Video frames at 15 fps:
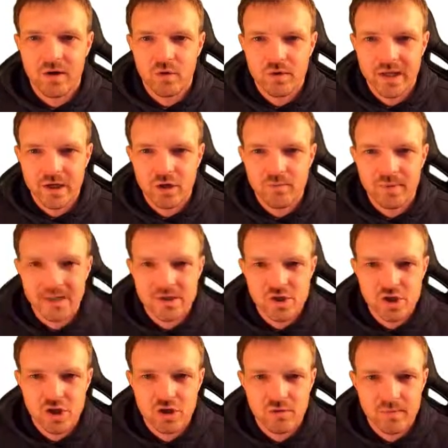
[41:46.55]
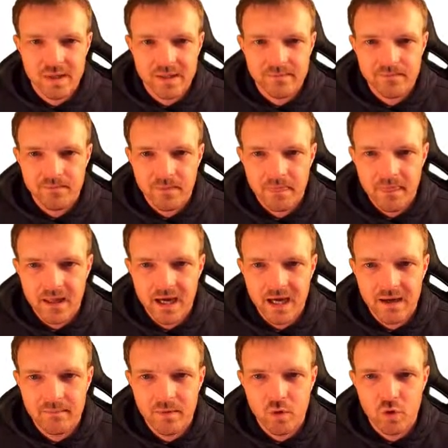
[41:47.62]
Or there could be a tumour,
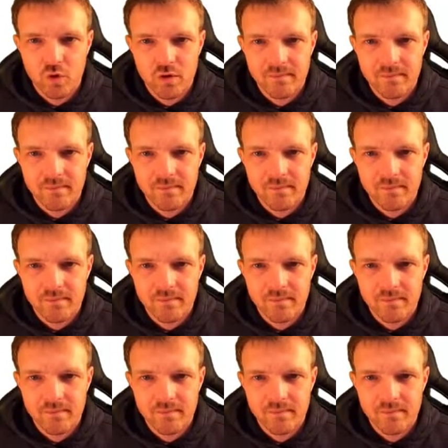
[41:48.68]
or